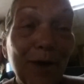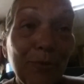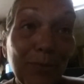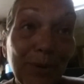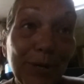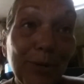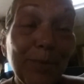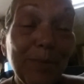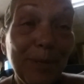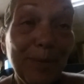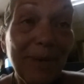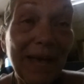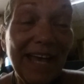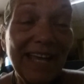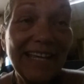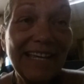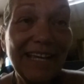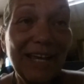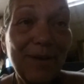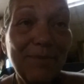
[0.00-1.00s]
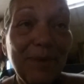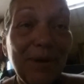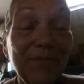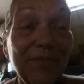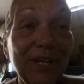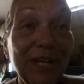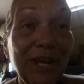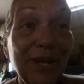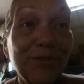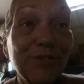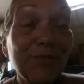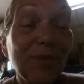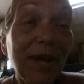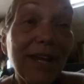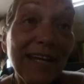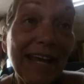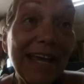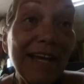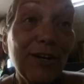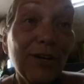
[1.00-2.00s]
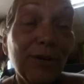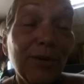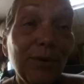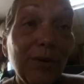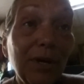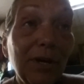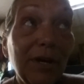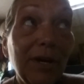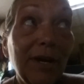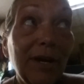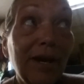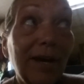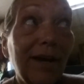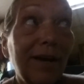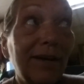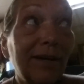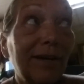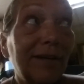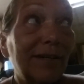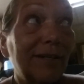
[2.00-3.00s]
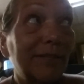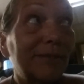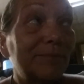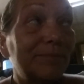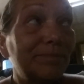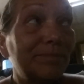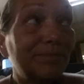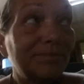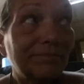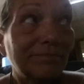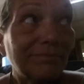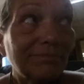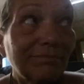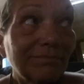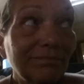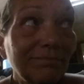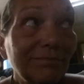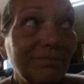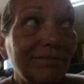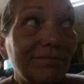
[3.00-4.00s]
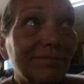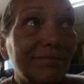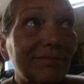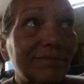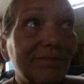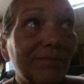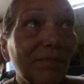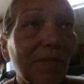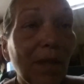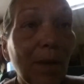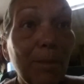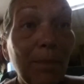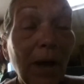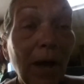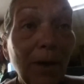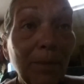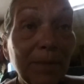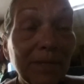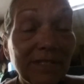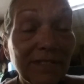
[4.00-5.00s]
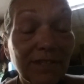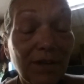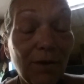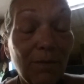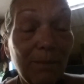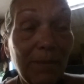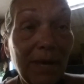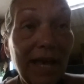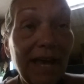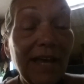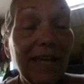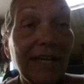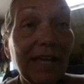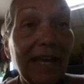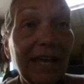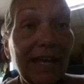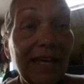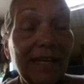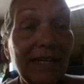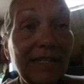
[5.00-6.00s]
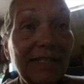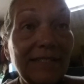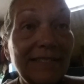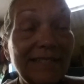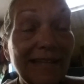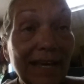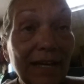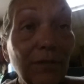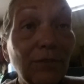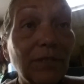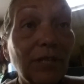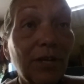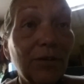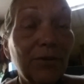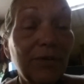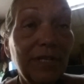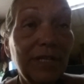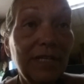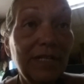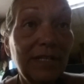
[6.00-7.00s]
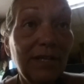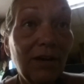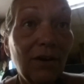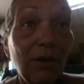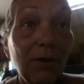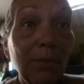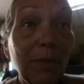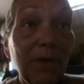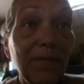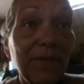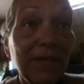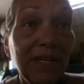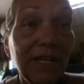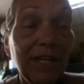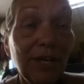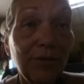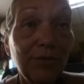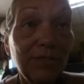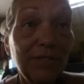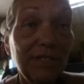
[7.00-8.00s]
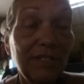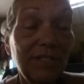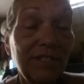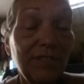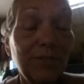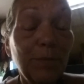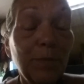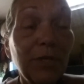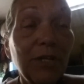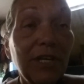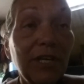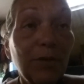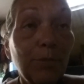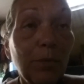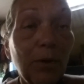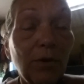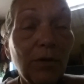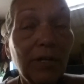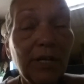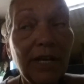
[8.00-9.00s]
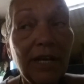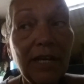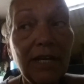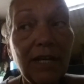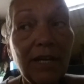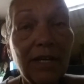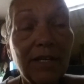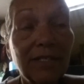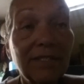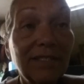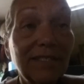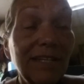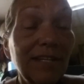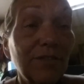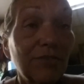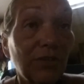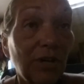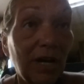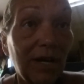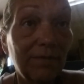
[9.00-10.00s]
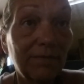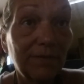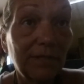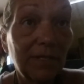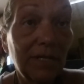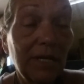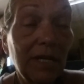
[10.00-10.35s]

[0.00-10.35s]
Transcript: I will be backing up my videos. Right now, um, Bob has gone back and downloaded all my videos and is putting them on a, a stick drive.